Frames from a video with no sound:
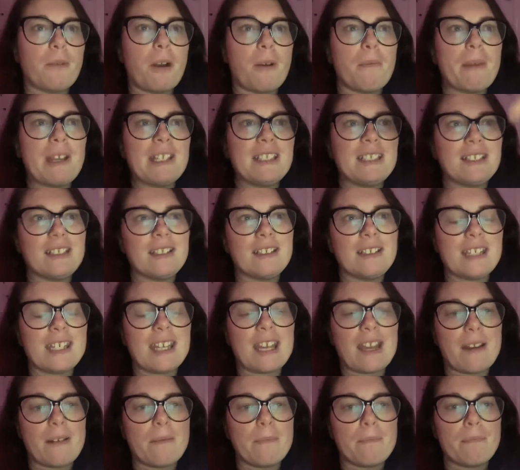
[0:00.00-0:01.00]
basically going to
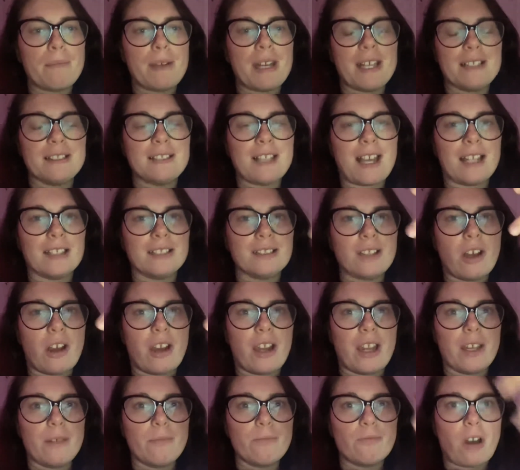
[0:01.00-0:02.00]
get bits at a
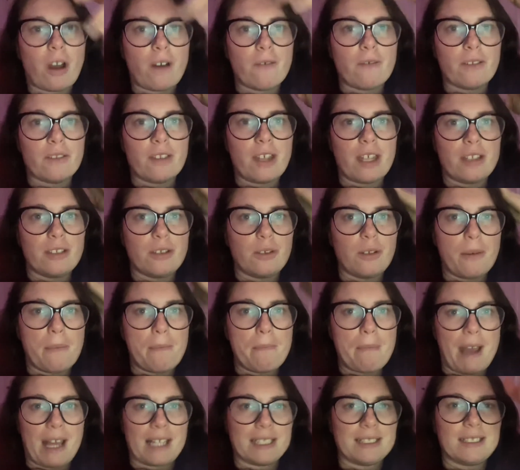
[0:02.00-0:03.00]
time rather than do a
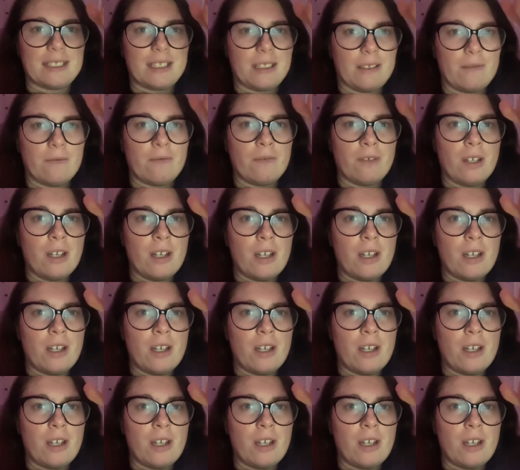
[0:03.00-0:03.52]
massive